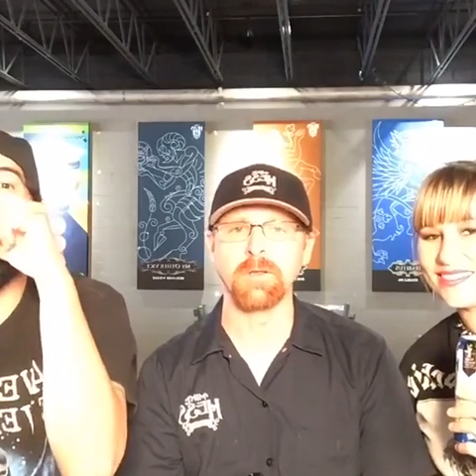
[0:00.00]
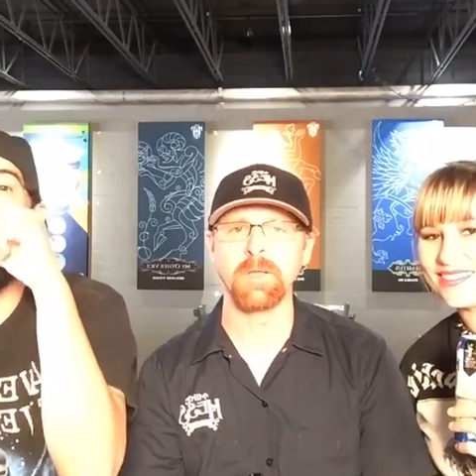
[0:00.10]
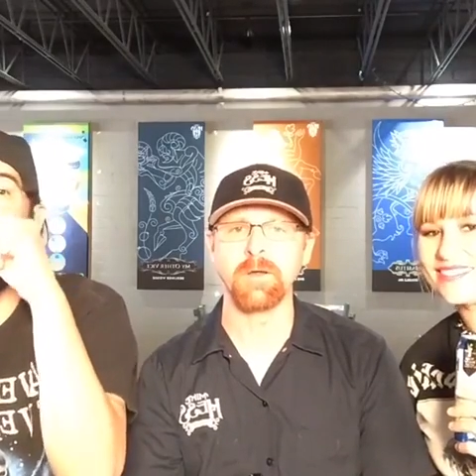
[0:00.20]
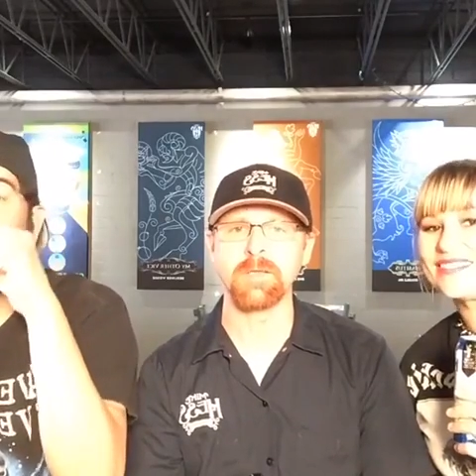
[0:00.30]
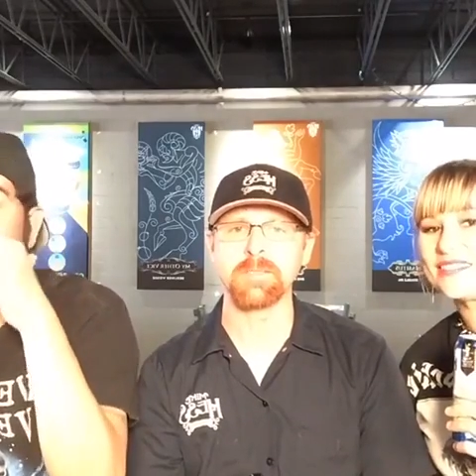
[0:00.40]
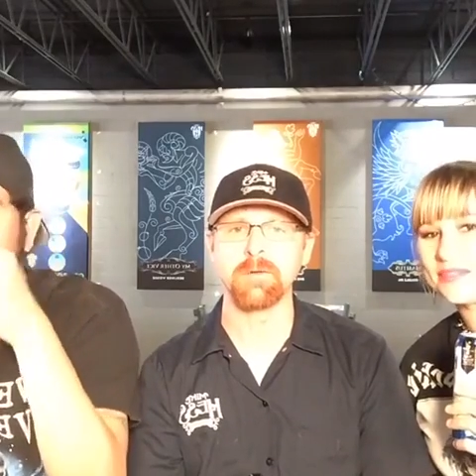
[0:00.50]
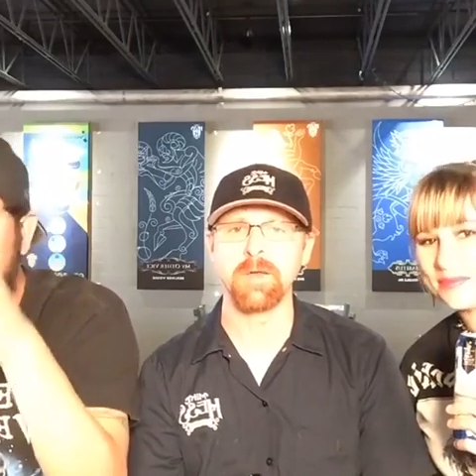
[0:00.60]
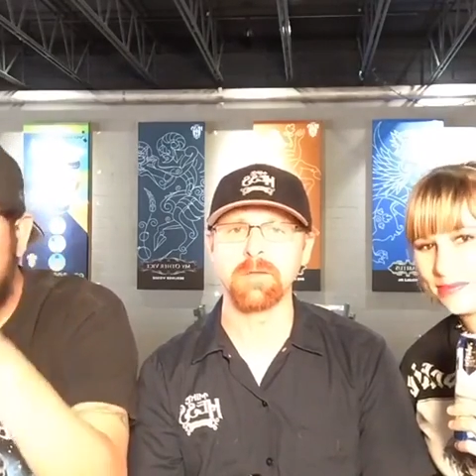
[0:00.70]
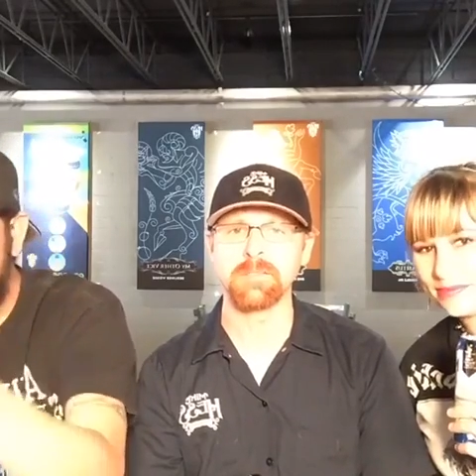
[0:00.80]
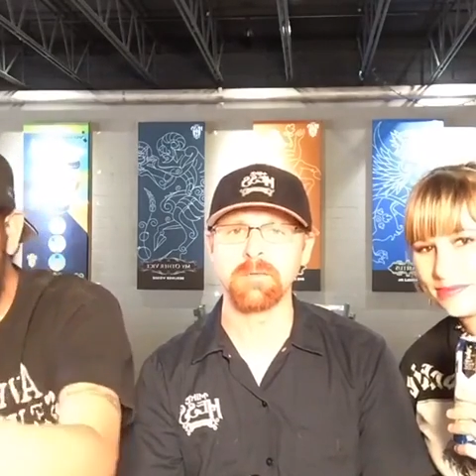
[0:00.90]
You know, ask
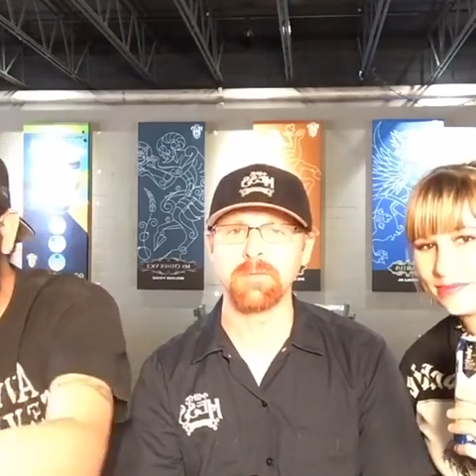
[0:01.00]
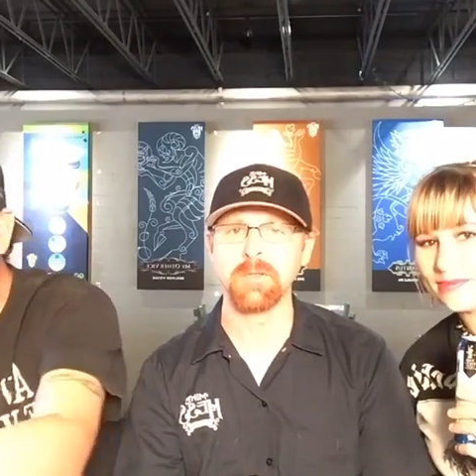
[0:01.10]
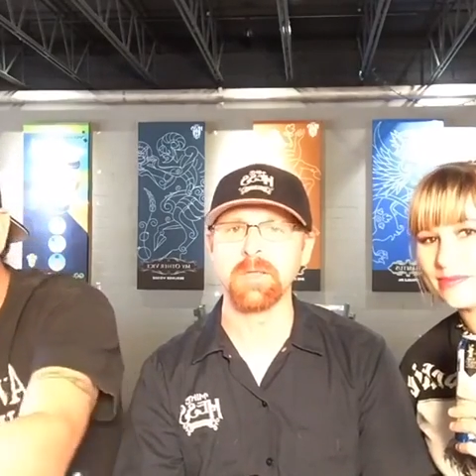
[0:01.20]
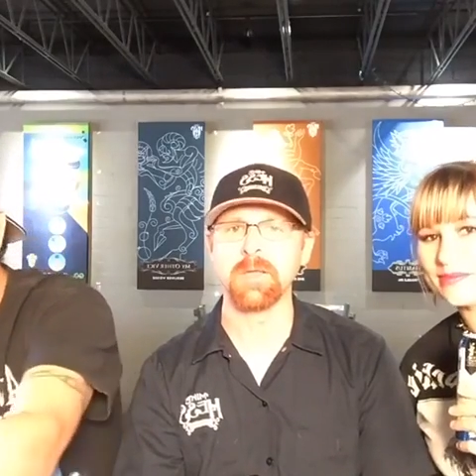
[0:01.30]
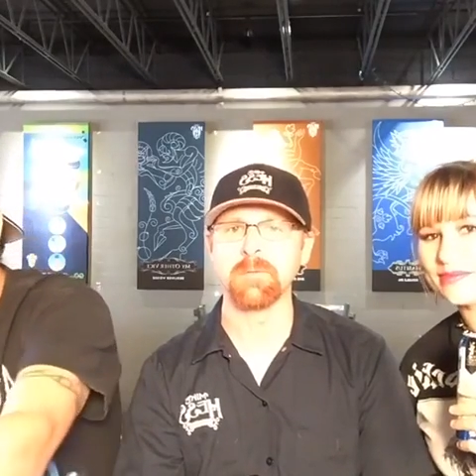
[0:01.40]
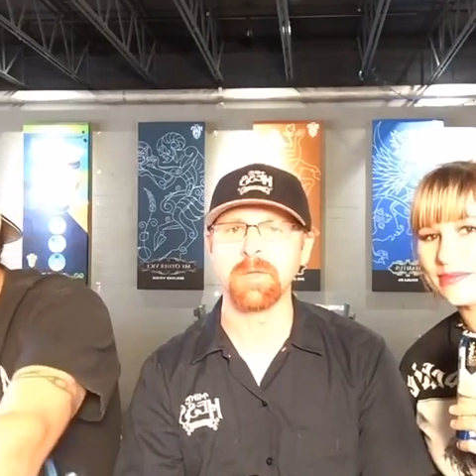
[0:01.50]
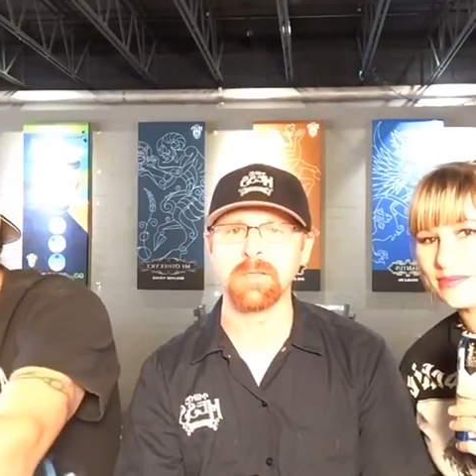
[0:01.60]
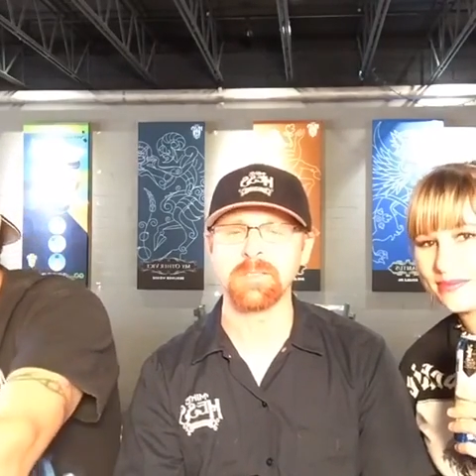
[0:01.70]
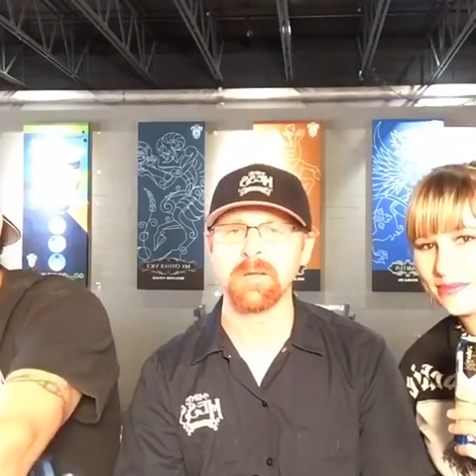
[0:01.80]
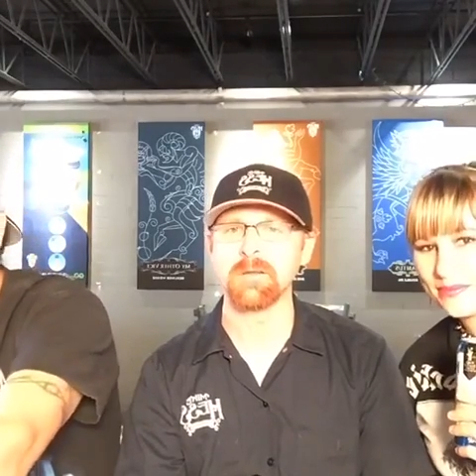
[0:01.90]
around, see if they'll let you come
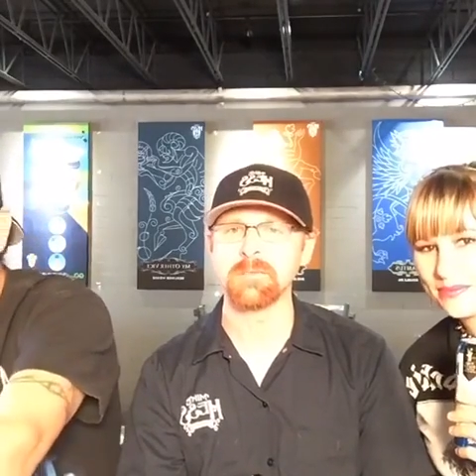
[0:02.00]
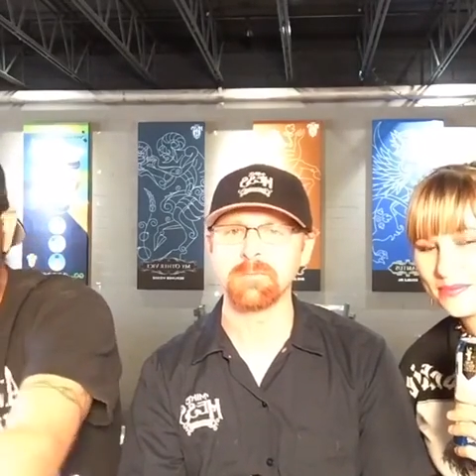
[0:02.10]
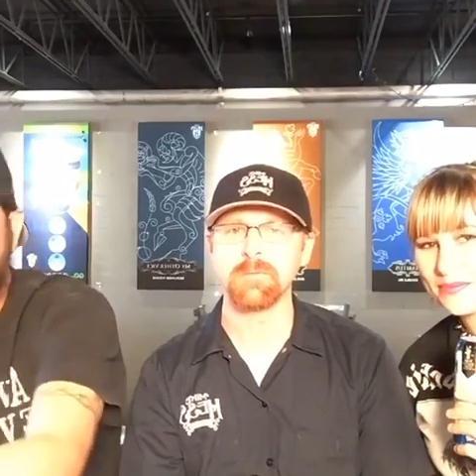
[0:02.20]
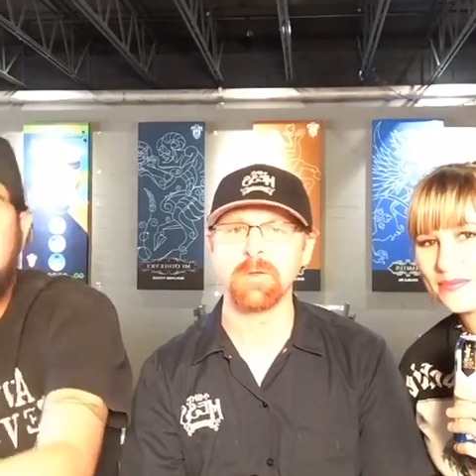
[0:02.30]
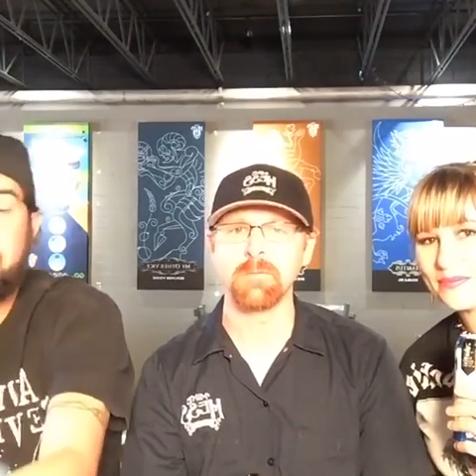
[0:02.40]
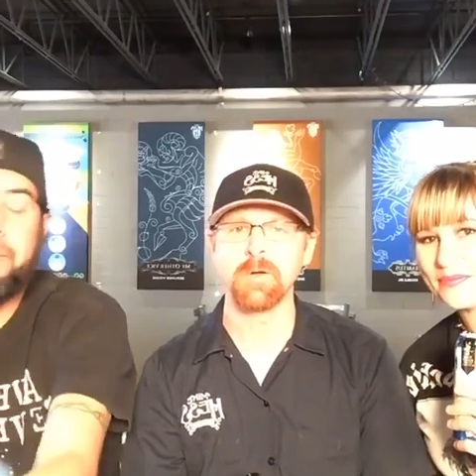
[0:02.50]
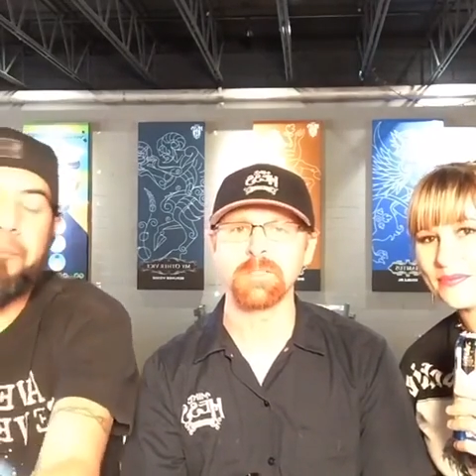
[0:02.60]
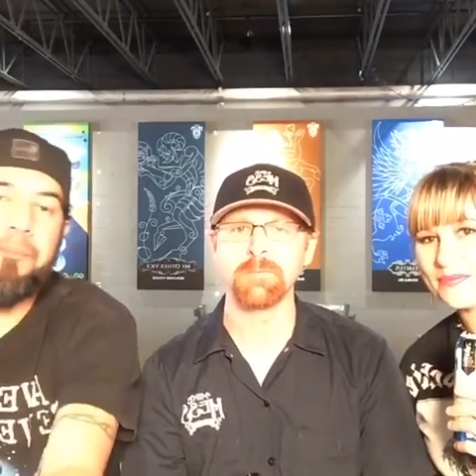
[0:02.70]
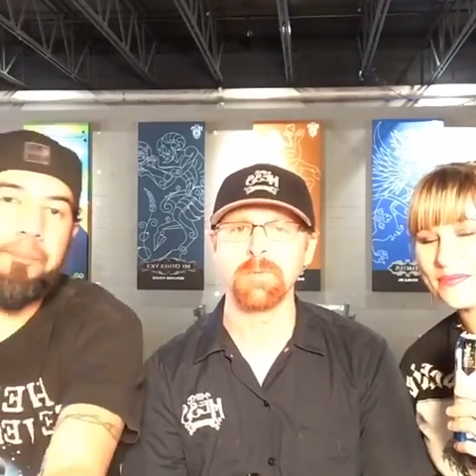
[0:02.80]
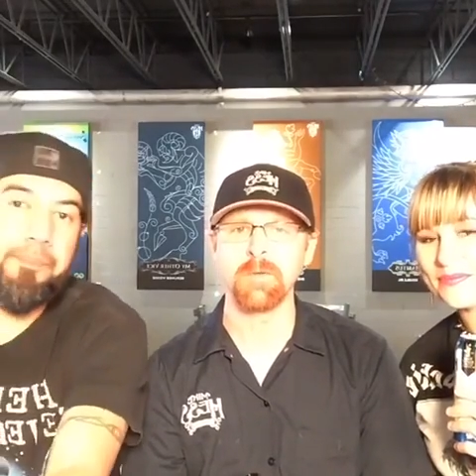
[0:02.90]
downstairs and watch
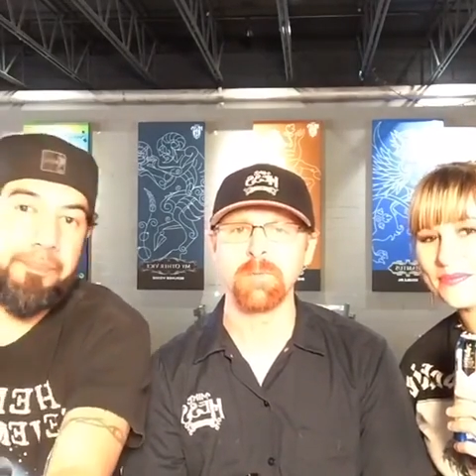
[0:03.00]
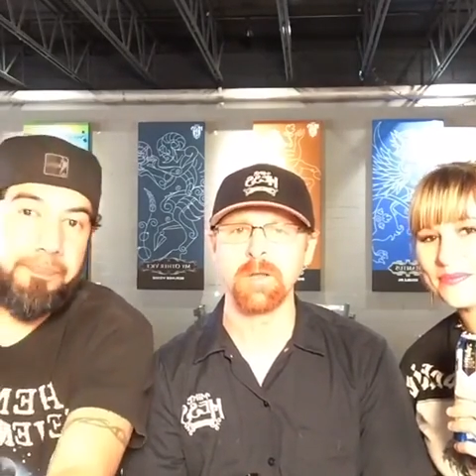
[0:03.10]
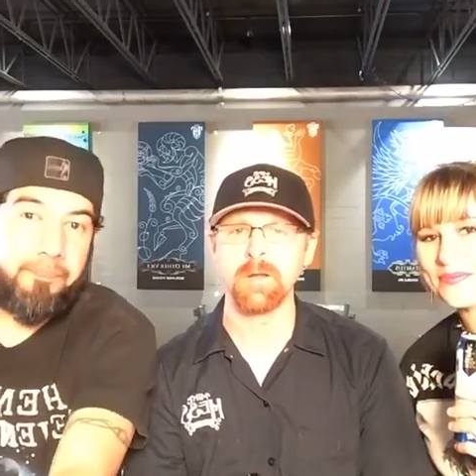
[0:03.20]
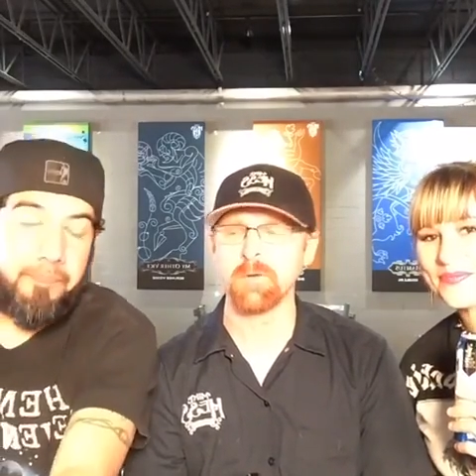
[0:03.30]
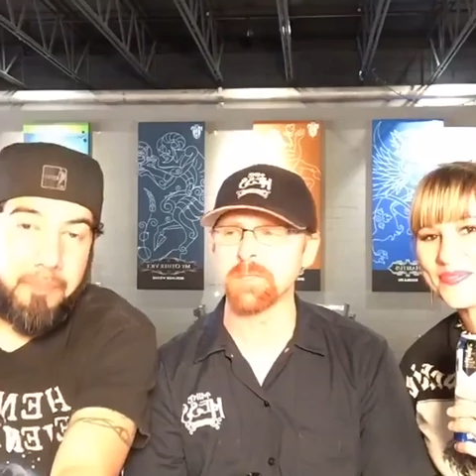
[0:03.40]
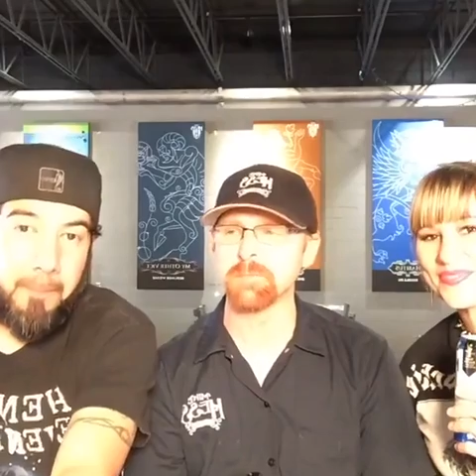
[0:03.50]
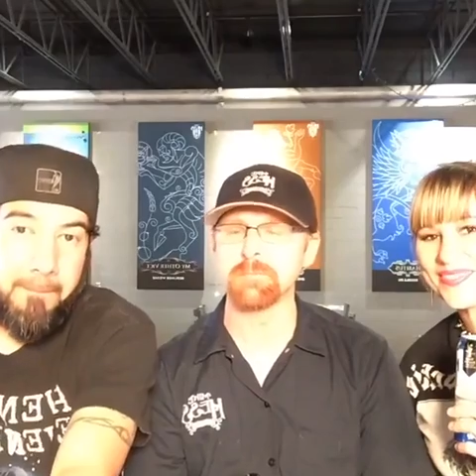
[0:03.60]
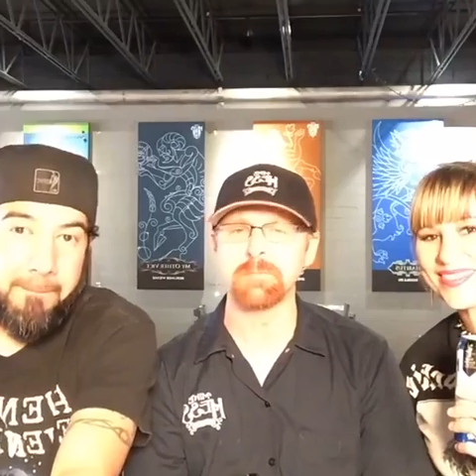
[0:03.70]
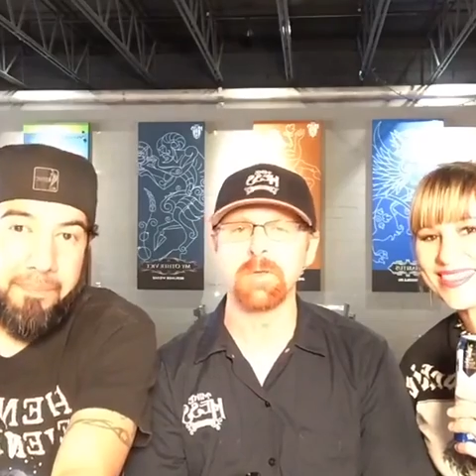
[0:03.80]
them make beer, watch them